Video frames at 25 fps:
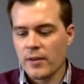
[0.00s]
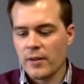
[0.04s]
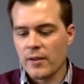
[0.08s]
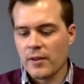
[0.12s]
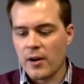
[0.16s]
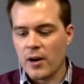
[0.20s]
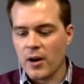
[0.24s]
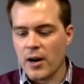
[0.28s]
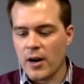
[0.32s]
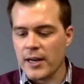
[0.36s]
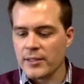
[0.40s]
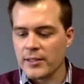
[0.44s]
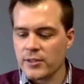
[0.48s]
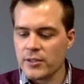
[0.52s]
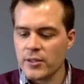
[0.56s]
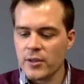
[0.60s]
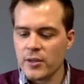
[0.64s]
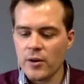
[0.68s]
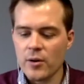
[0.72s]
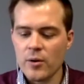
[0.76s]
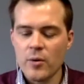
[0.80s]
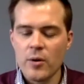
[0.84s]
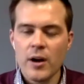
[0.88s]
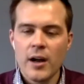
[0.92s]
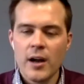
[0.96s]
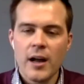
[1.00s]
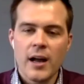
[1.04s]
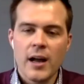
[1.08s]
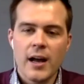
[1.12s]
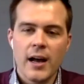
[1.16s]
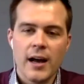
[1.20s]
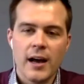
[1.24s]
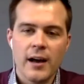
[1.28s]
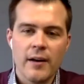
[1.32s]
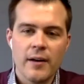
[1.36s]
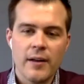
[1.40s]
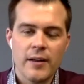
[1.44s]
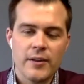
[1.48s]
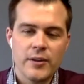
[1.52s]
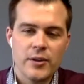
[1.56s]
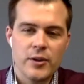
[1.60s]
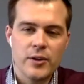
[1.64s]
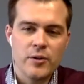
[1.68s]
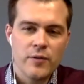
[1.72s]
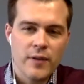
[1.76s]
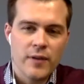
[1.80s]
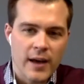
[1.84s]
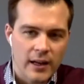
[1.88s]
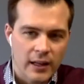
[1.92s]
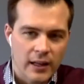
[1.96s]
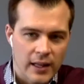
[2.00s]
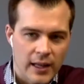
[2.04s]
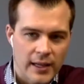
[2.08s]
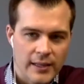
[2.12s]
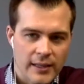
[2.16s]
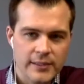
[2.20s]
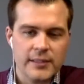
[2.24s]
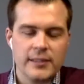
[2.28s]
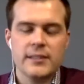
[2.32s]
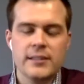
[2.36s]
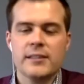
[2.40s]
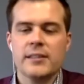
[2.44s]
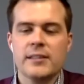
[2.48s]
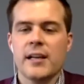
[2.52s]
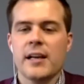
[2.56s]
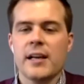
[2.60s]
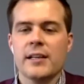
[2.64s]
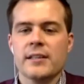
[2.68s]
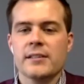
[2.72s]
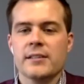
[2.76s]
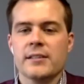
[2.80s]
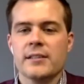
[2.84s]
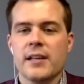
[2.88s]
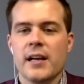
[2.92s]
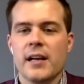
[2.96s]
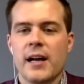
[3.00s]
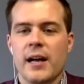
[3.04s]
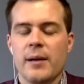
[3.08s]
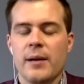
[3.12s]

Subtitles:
All right. So you've had a lot of success.